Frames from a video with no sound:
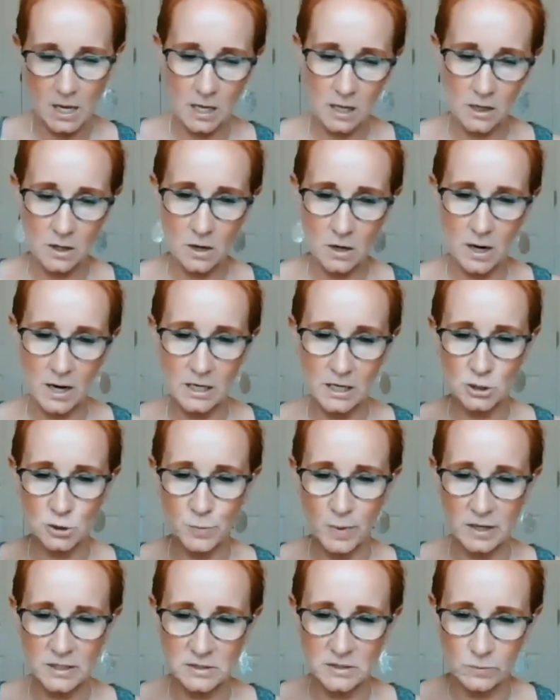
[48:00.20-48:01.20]
and
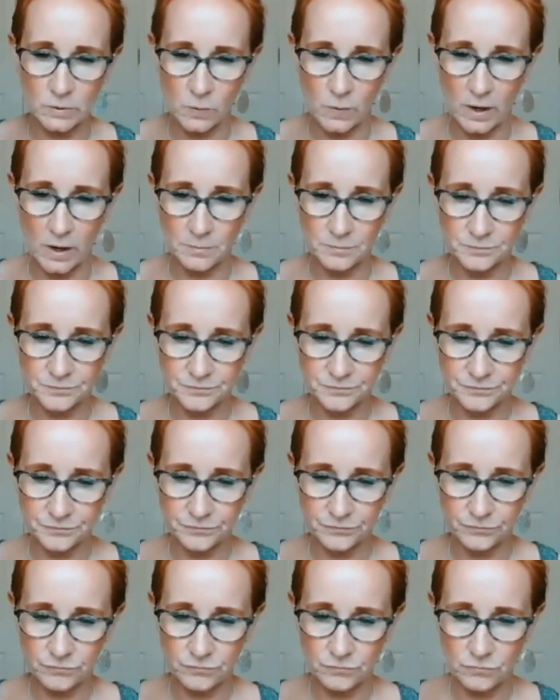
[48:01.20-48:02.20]
age spots went away
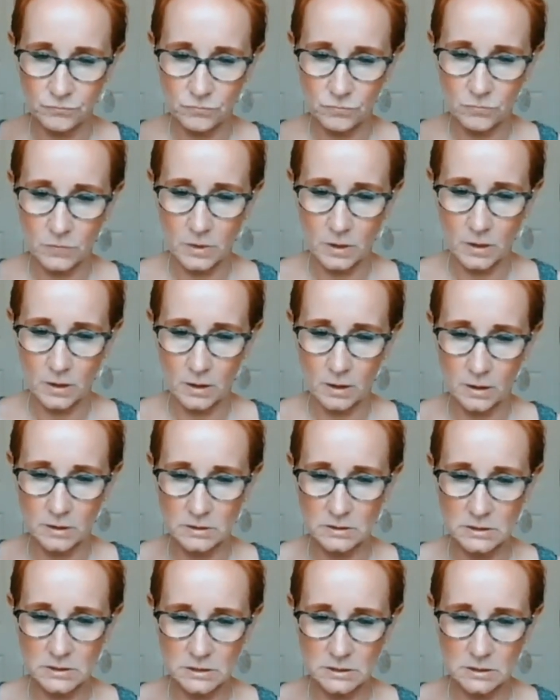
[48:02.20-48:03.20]

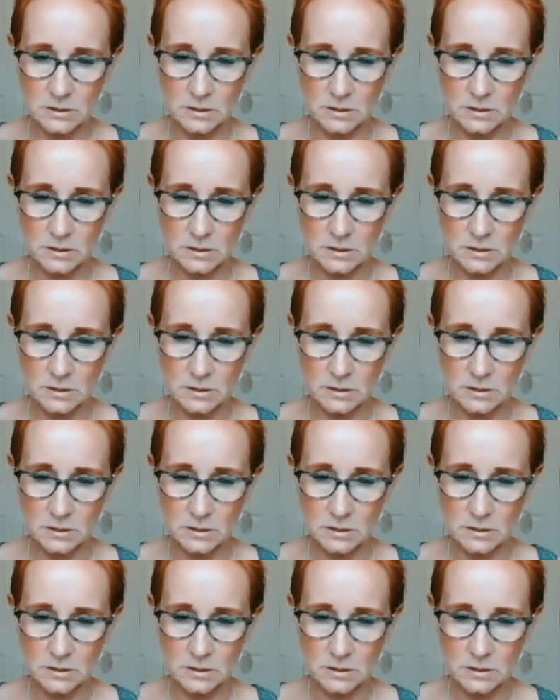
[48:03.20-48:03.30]
and